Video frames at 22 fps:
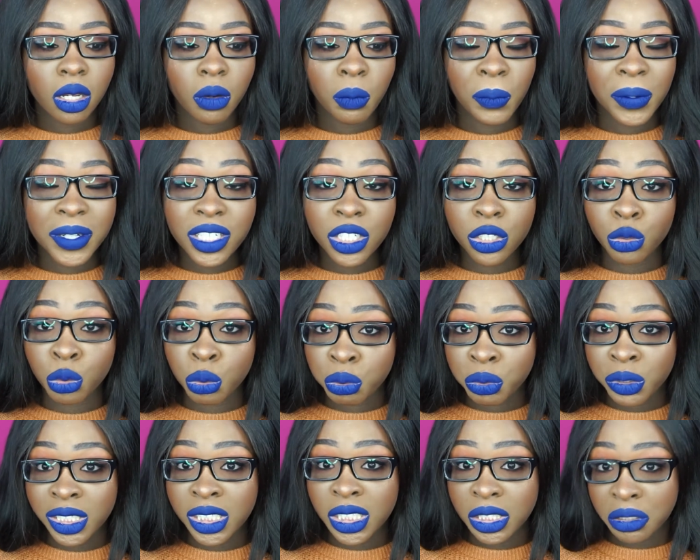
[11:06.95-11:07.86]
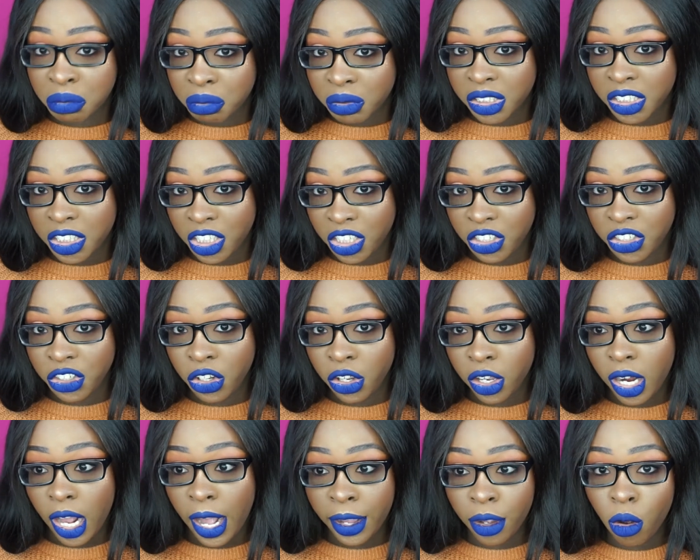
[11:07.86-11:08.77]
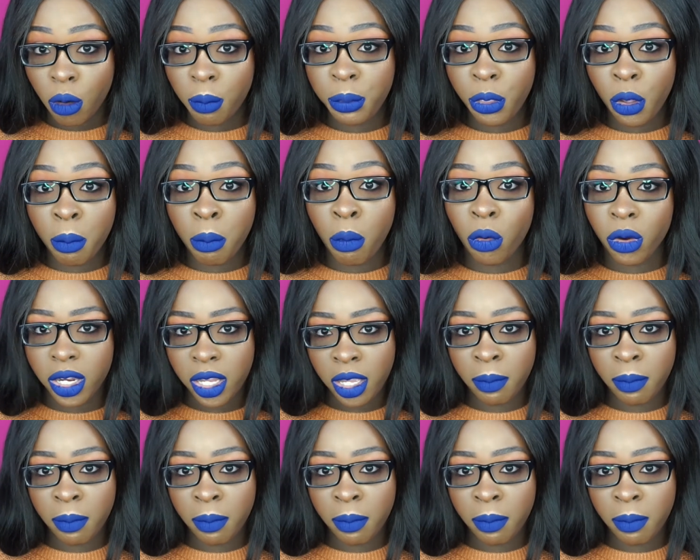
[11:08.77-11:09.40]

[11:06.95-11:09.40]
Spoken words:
which is really, really good. I hope they're more